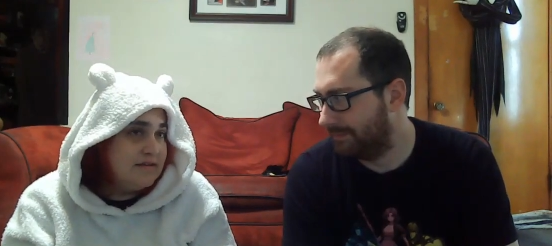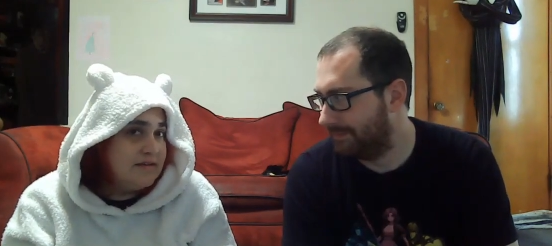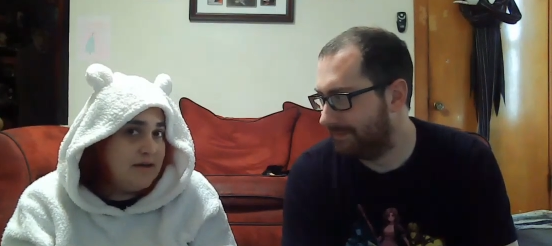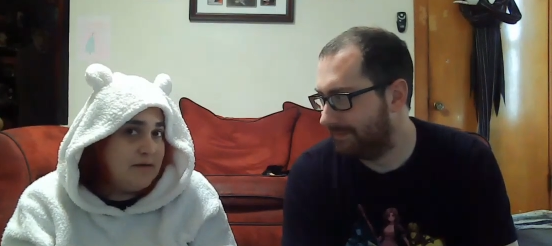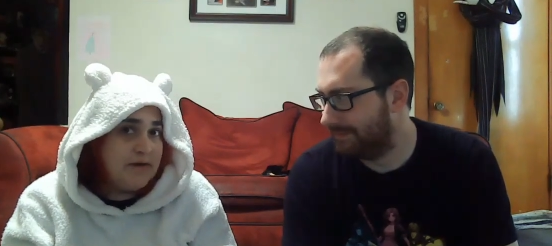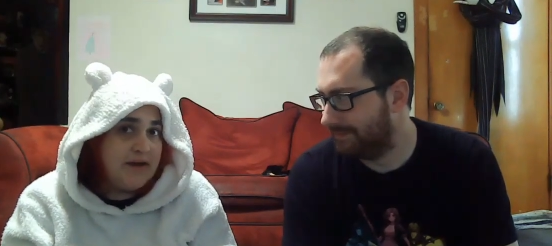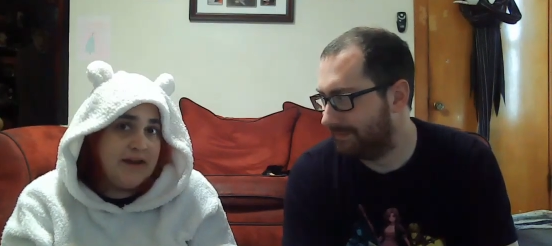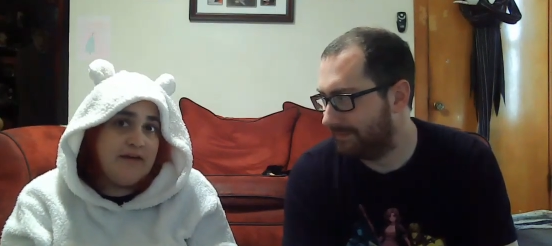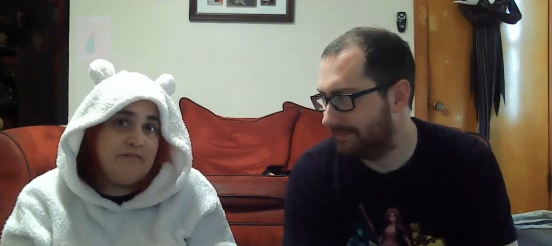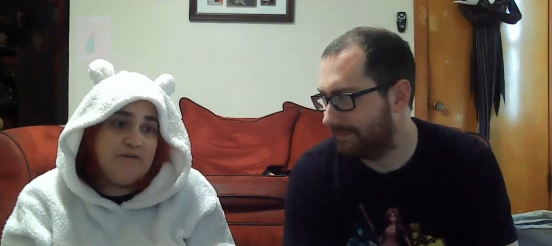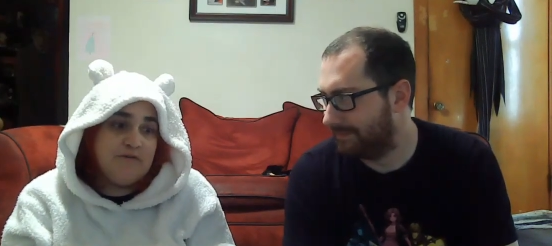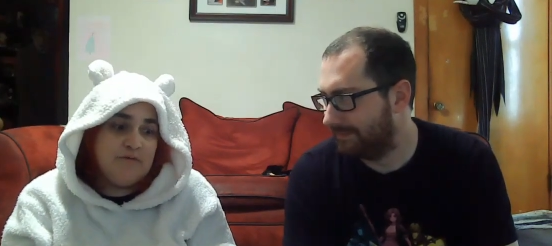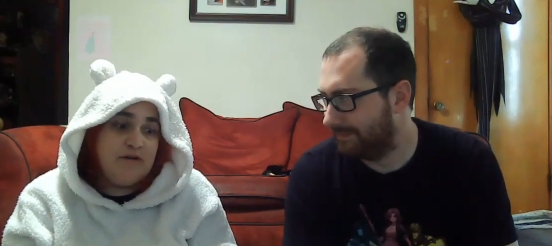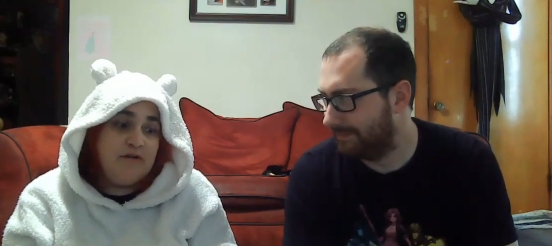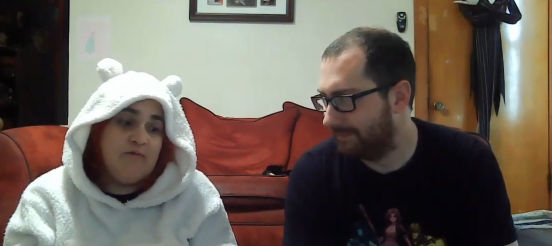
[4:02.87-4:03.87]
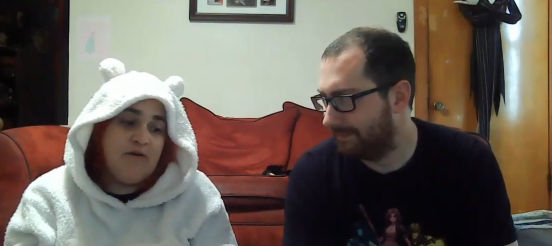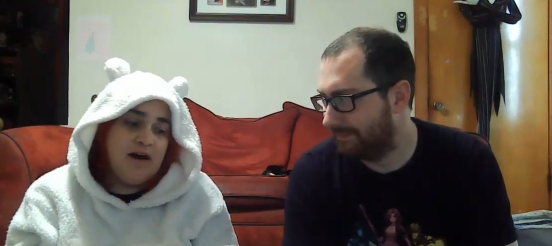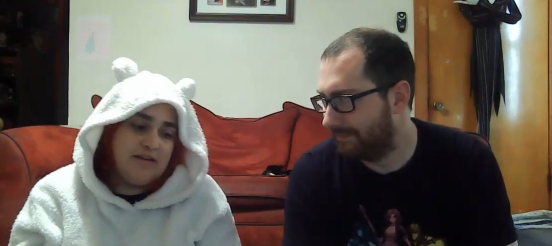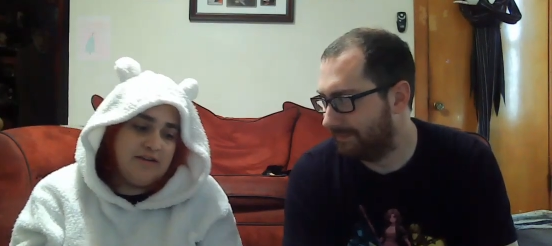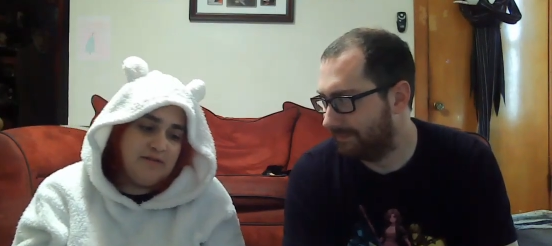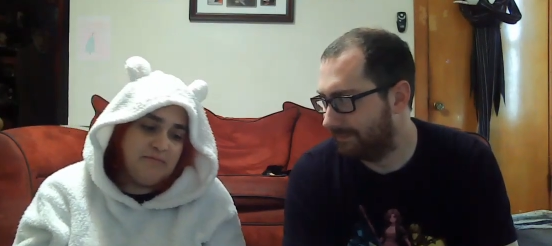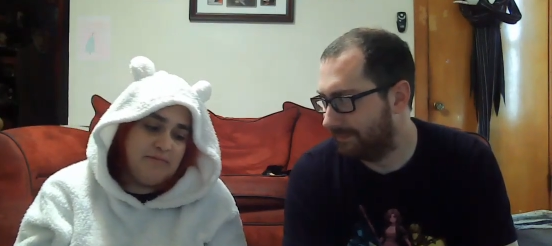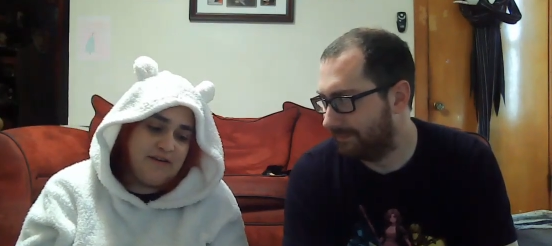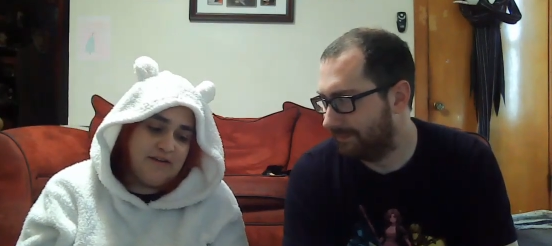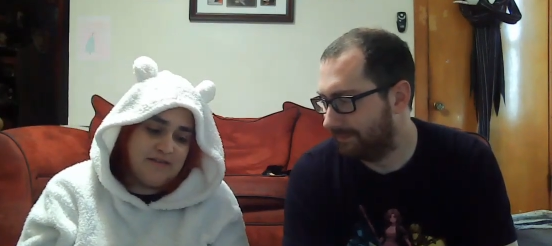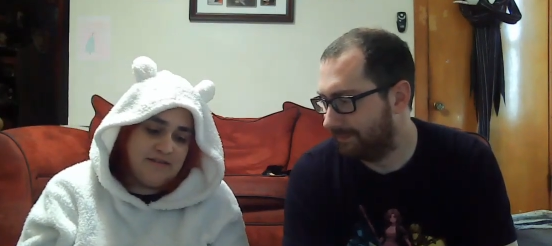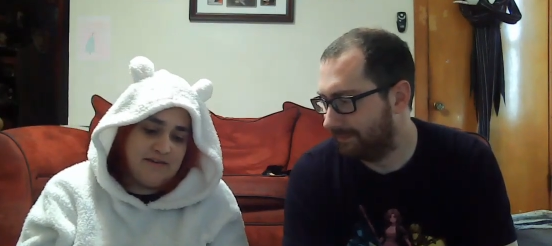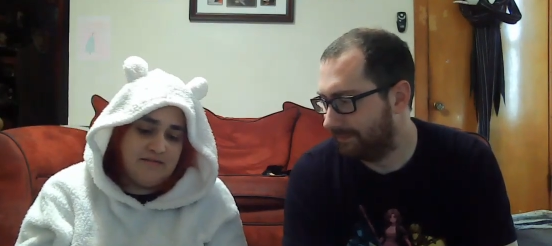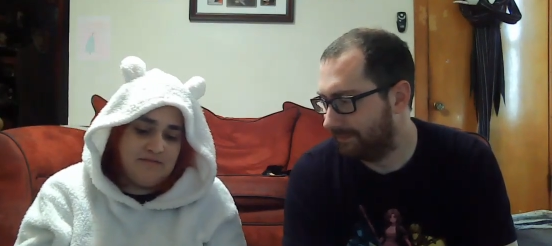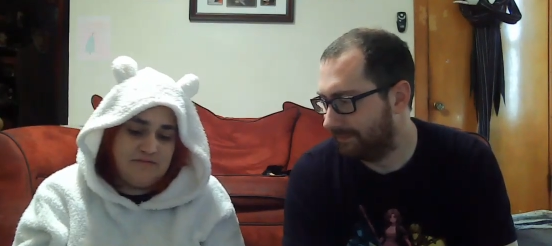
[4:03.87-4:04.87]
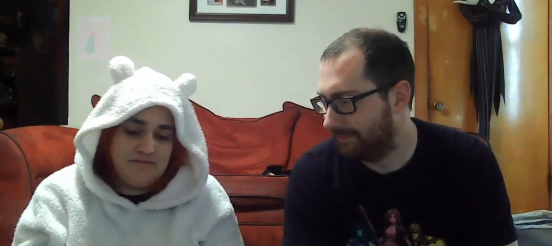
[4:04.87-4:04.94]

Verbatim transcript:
Speaker 1: I might have to rewatch it because I